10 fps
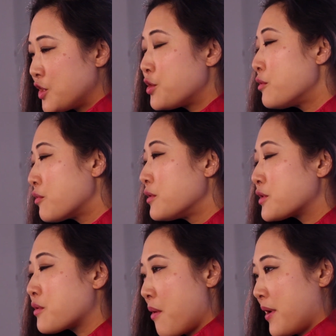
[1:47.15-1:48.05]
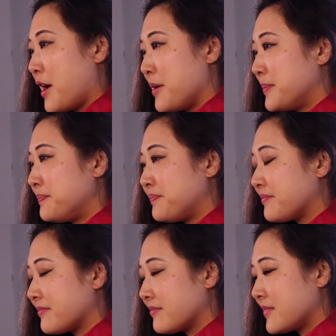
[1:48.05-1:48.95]
2 rules growing up.
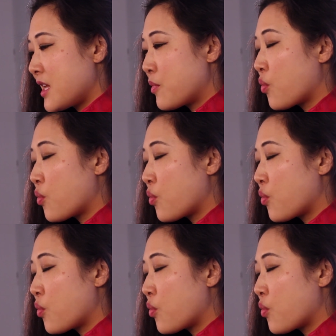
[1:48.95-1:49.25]
Number